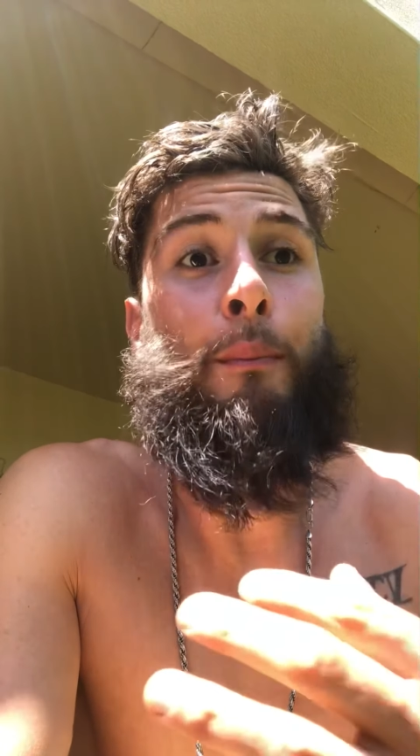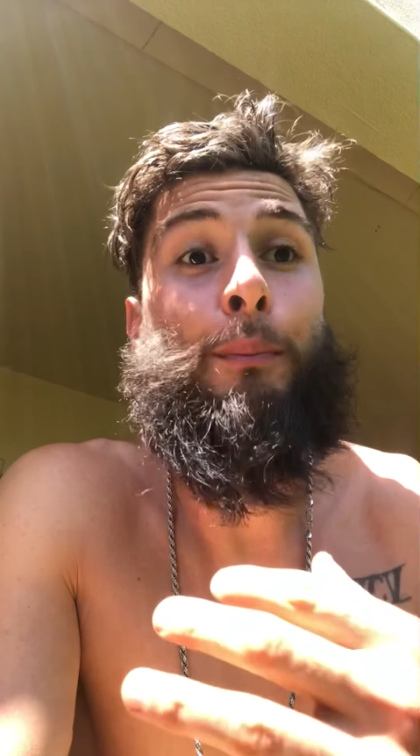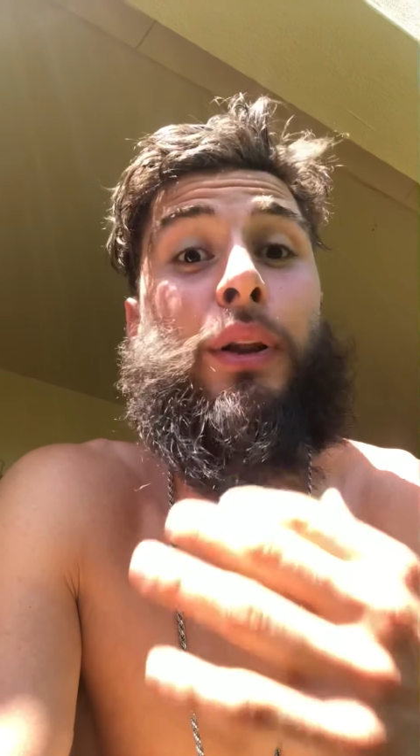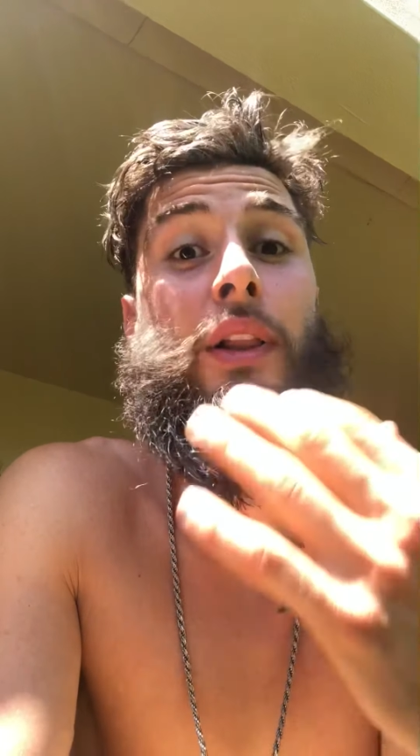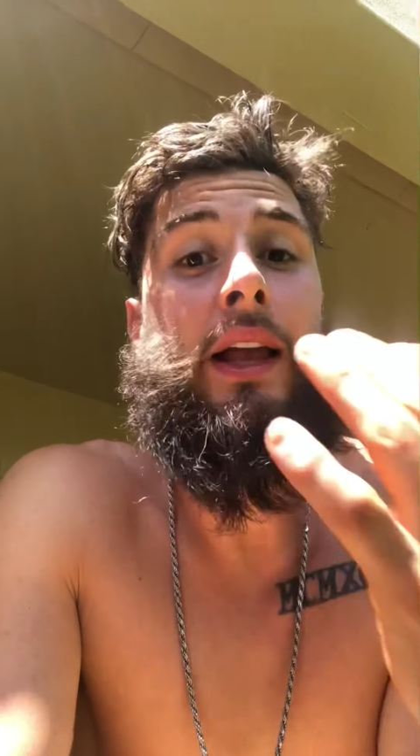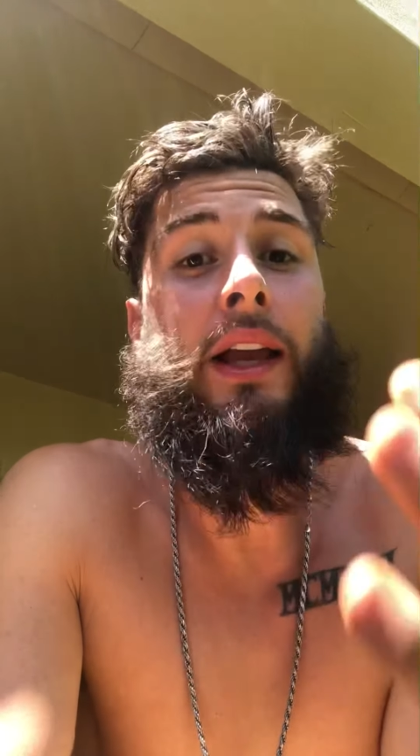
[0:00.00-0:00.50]

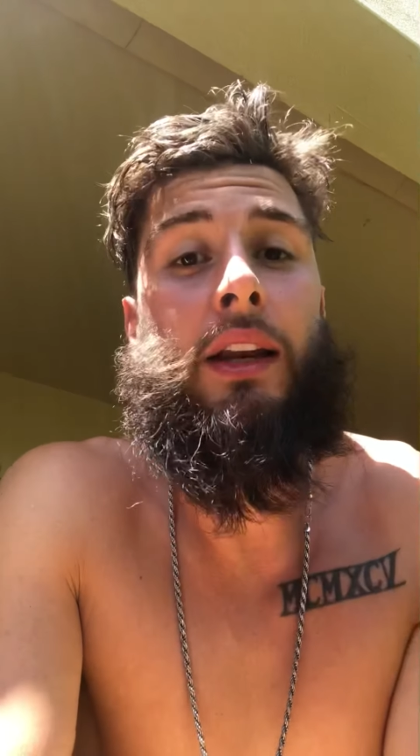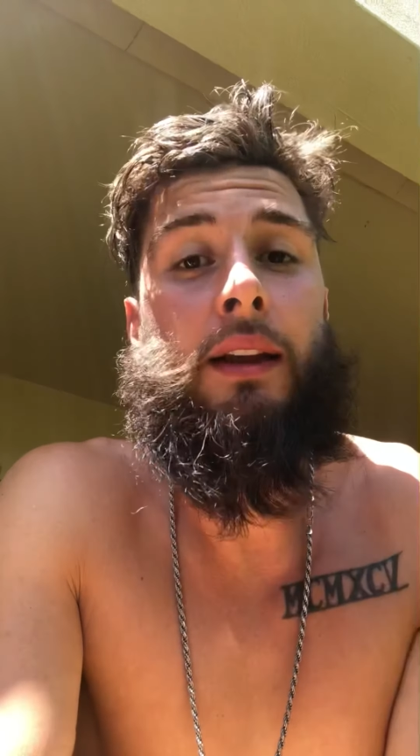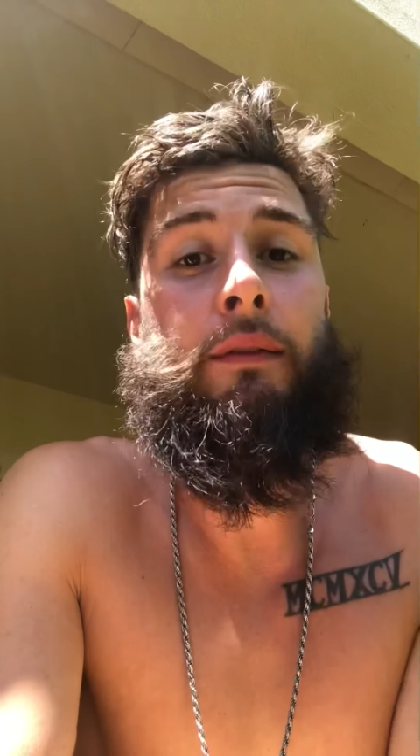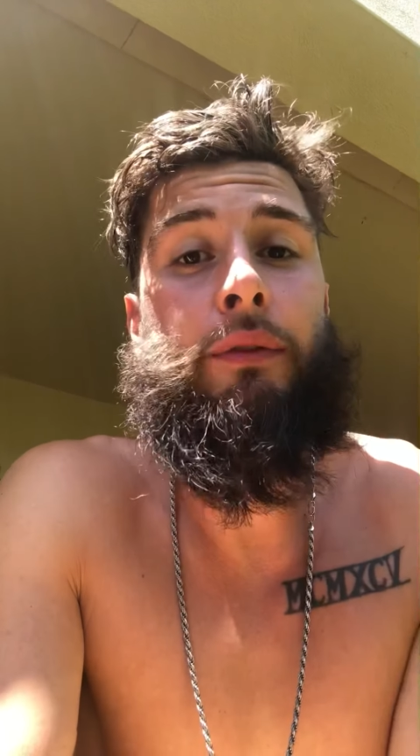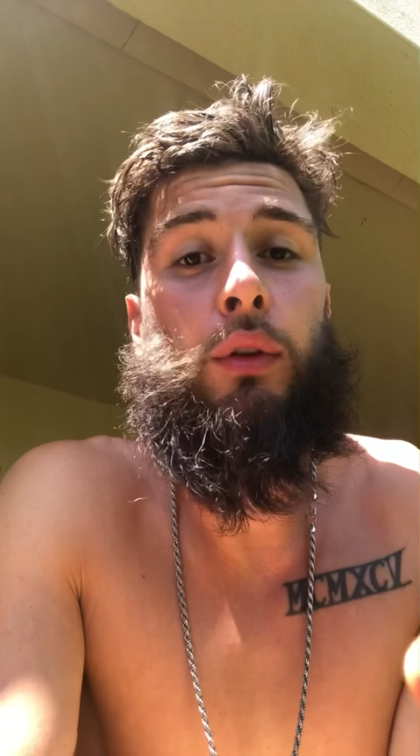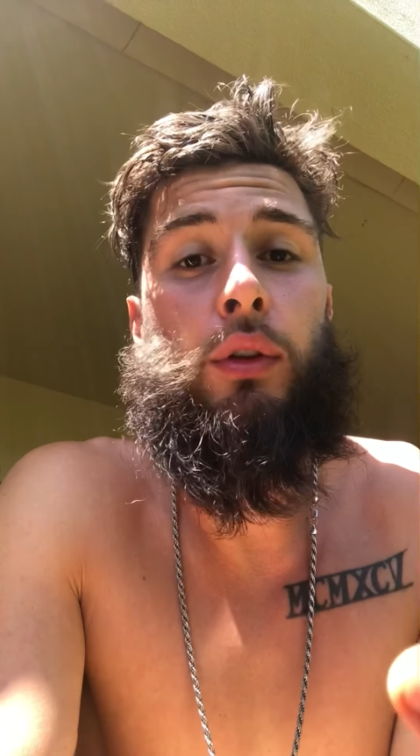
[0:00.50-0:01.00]

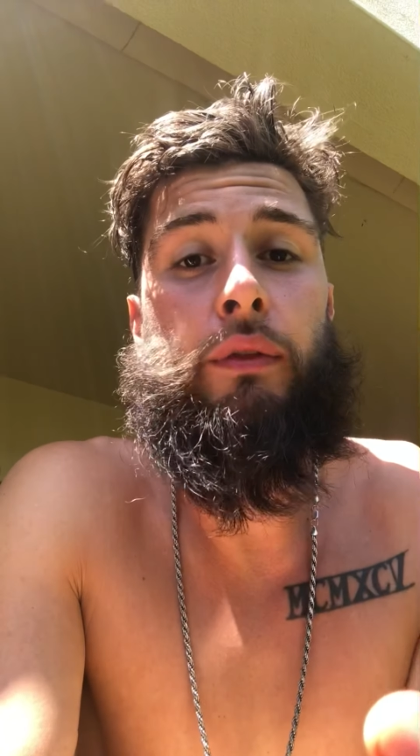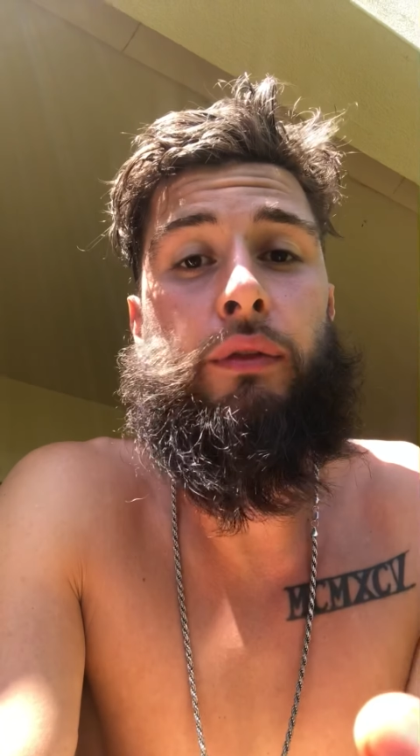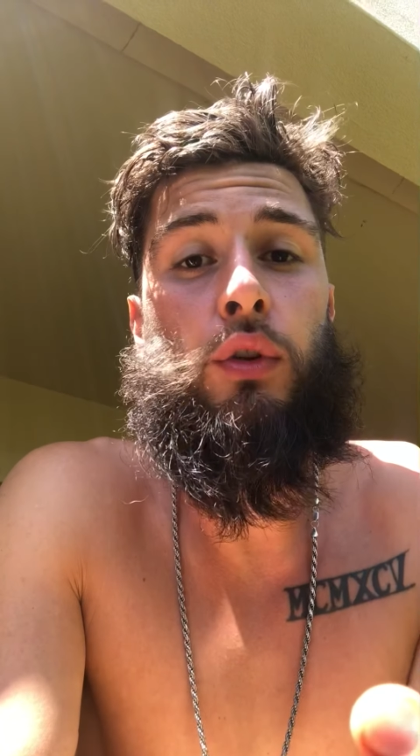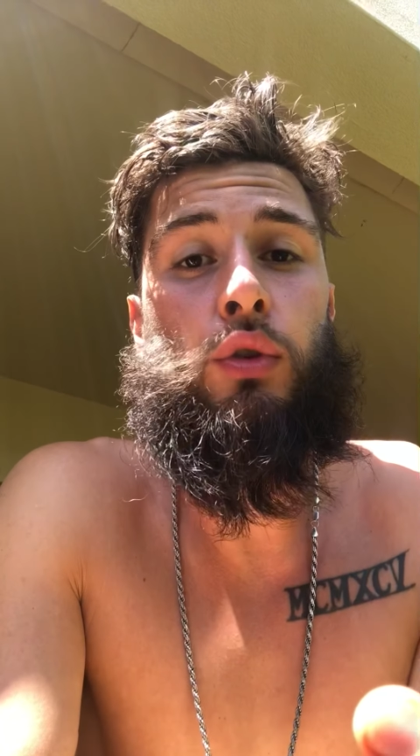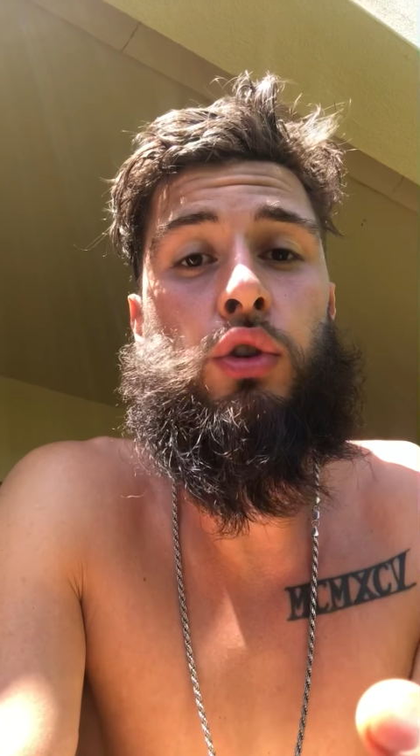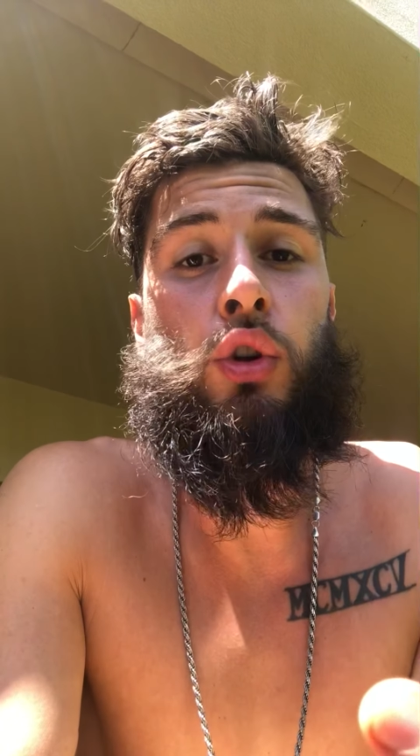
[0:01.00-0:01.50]
planning for the
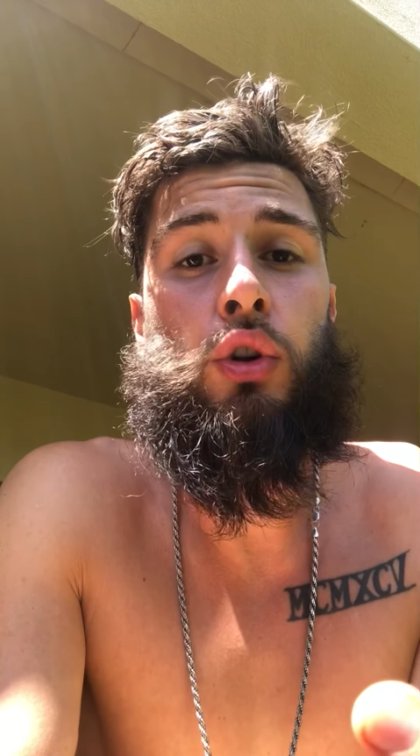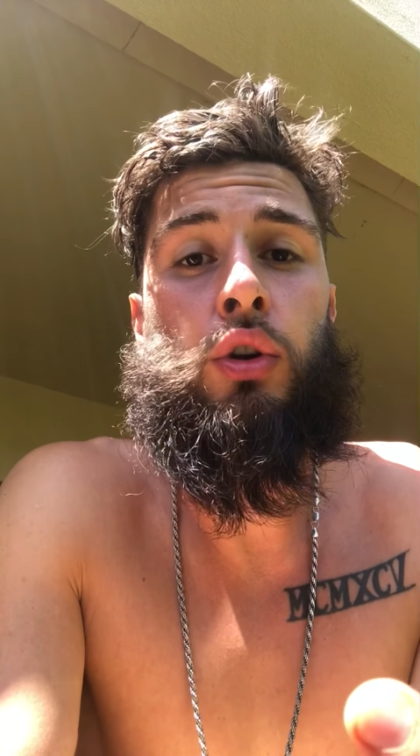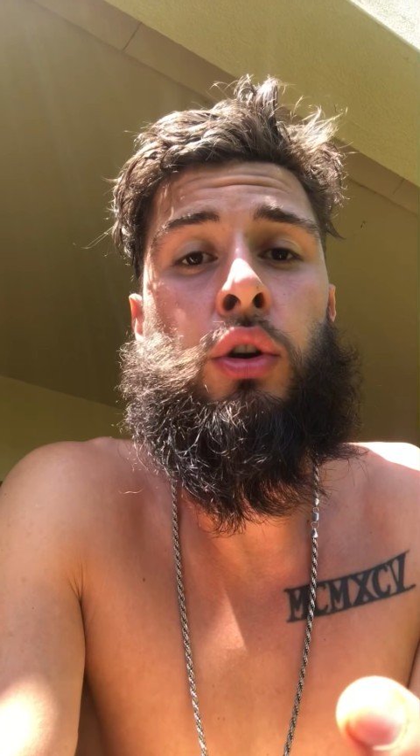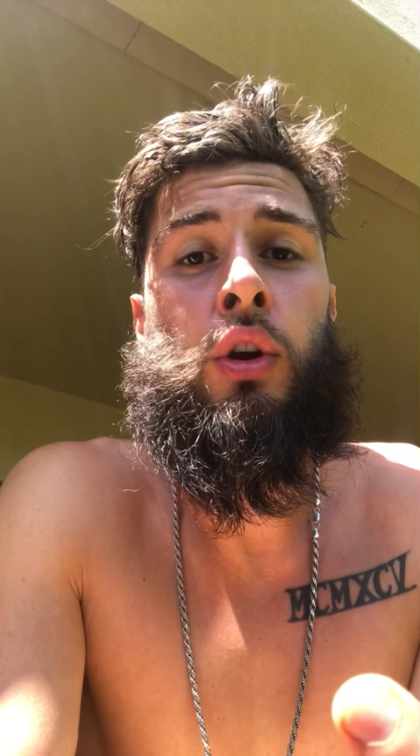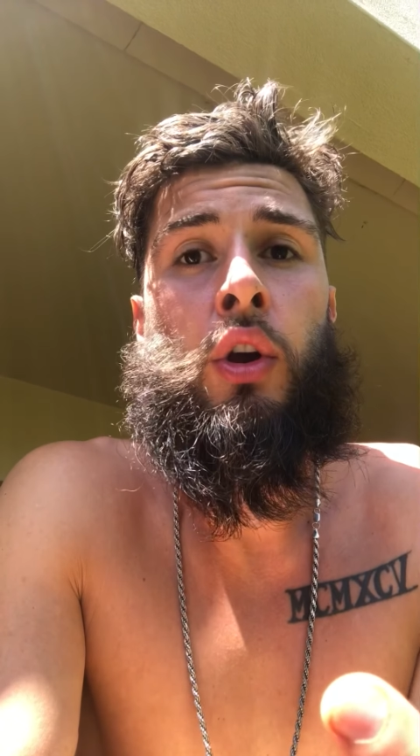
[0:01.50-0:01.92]
future,